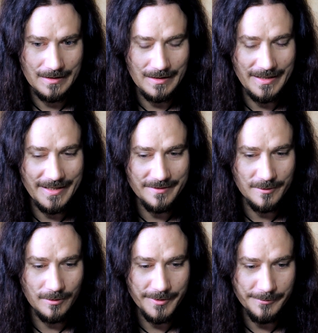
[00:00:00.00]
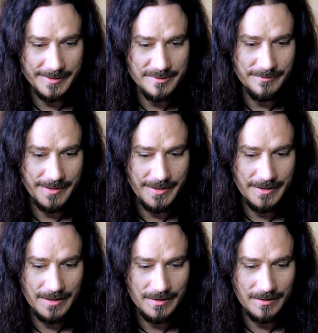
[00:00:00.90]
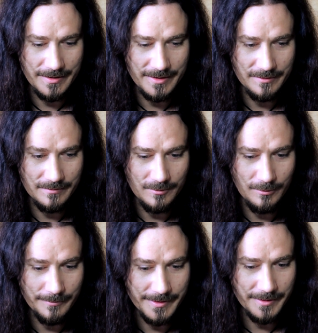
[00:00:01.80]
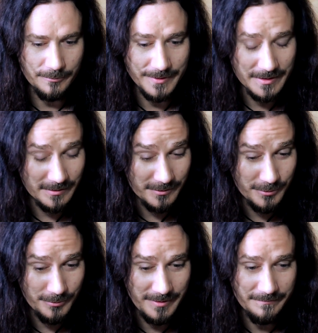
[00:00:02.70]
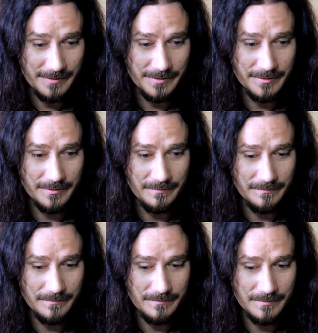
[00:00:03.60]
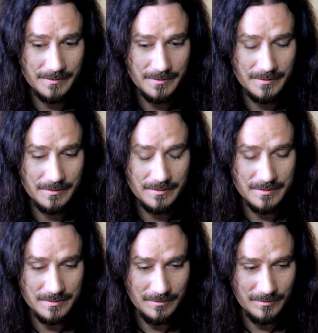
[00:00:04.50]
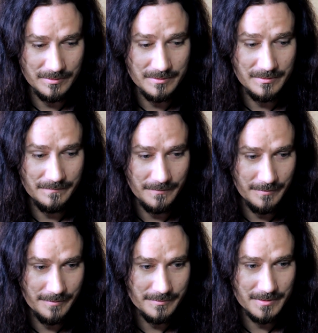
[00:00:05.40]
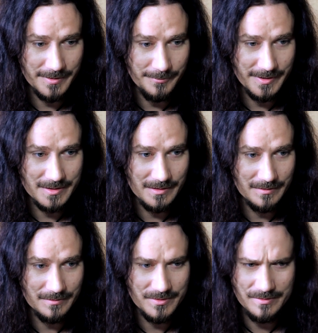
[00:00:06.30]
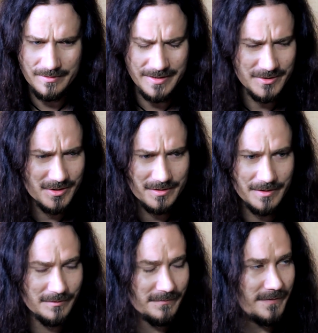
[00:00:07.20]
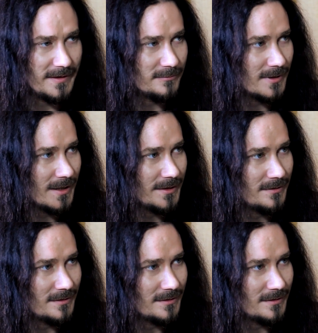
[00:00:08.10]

I had the lyrics ready, and I had already written 2 different songs for those lyrics, and they just didn't feel right.